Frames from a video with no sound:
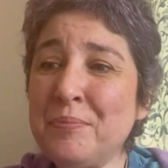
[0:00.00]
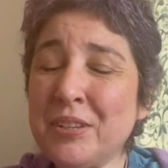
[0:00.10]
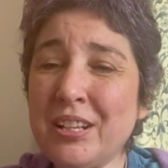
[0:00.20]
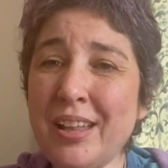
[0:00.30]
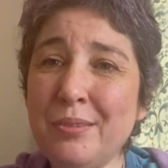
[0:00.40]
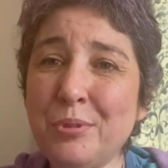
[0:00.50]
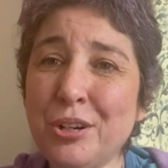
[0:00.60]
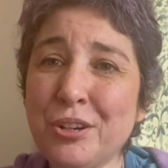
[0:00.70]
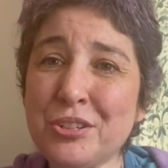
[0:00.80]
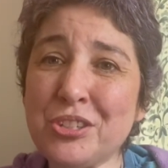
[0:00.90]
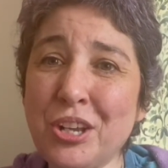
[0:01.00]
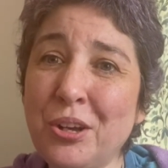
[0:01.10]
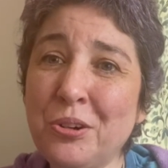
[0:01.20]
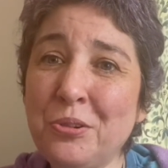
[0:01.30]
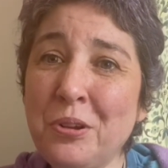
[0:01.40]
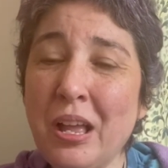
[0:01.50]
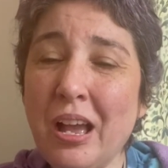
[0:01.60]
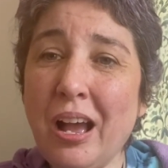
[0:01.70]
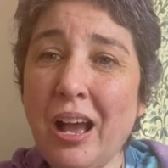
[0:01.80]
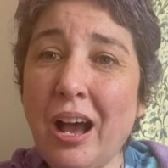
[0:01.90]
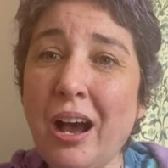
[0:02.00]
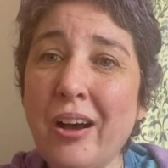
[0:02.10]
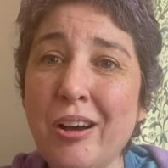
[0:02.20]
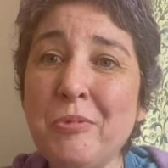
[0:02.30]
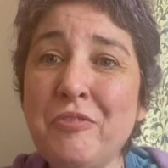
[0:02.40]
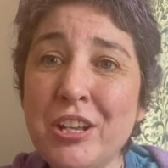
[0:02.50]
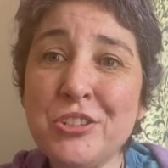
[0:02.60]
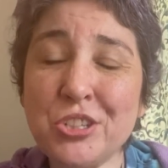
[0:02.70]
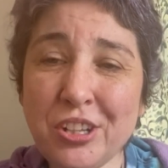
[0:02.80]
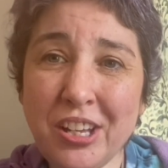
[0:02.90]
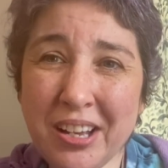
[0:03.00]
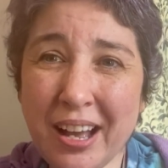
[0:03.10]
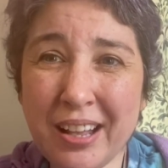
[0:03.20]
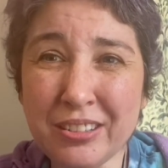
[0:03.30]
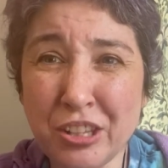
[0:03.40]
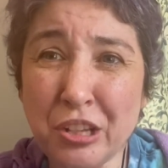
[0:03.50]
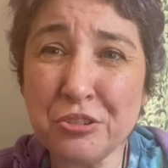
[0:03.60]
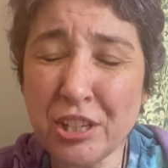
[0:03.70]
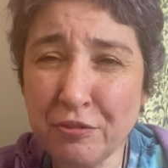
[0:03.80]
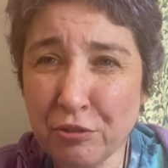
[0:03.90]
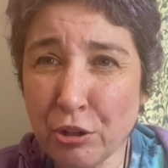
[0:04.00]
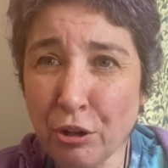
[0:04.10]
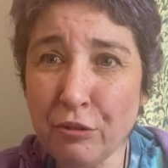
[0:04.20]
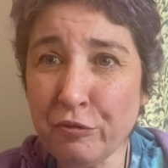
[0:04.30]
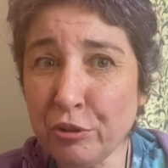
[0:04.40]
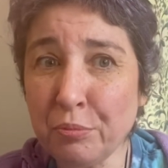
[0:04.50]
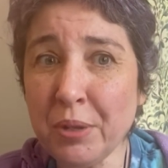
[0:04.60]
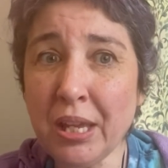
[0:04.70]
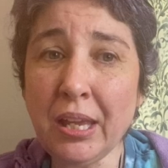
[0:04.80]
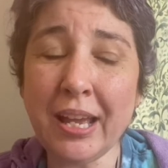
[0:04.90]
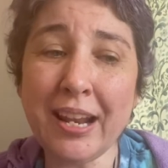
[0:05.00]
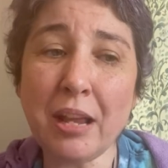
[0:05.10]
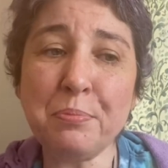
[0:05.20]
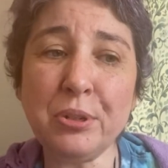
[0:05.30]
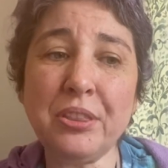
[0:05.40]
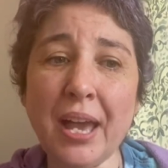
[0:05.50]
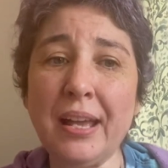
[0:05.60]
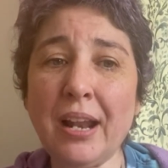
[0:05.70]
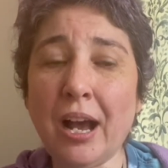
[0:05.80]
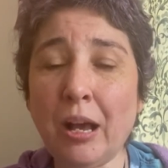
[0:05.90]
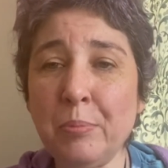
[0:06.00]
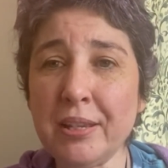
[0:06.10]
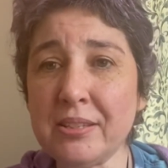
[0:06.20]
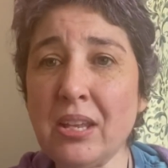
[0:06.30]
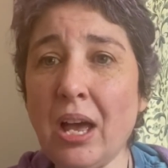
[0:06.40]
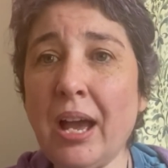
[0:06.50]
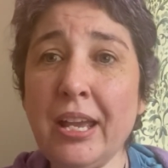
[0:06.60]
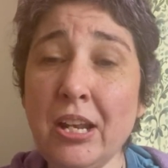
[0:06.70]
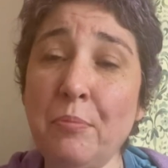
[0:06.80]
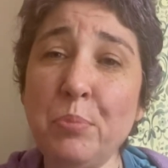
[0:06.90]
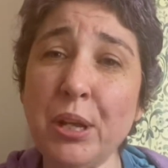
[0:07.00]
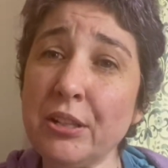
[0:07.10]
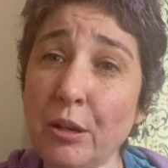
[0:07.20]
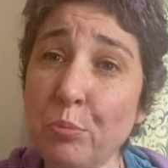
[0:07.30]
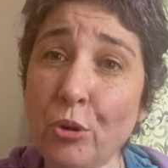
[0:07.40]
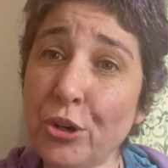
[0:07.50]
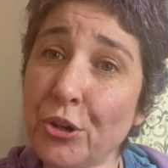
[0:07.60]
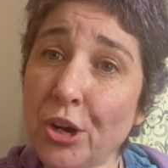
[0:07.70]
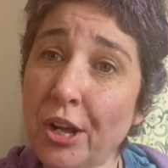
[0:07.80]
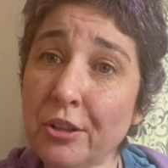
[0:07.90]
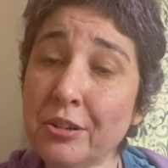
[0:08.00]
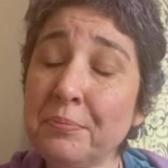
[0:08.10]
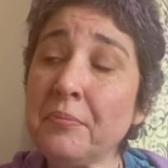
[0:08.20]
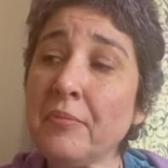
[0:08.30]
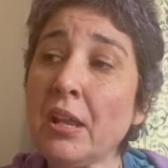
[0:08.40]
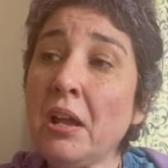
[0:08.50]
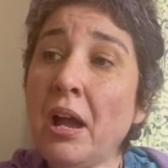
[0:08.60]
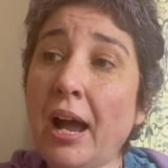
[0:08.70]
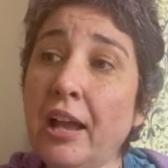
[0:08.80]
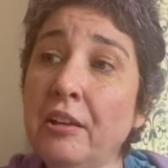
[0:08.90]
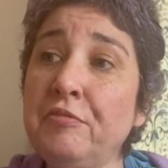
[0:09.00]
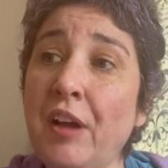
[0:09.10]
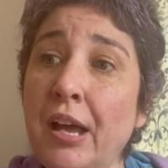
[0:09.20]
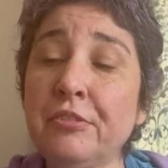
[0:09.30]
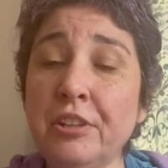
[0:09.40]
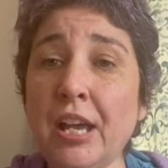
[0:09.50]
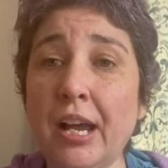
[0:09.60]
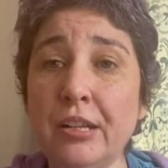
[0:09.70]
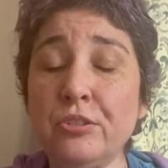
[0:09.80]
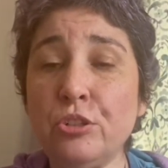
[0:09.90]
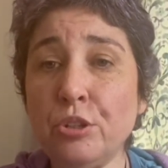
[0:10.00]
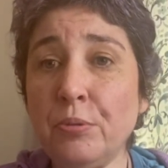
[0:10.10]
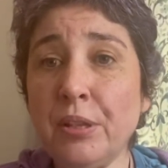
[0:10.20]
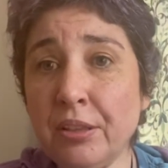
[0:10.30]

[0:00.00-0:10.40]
clay work. So eventually it got a little difficult for me, and I put that hobby aside and picked up watercolor. I found that doing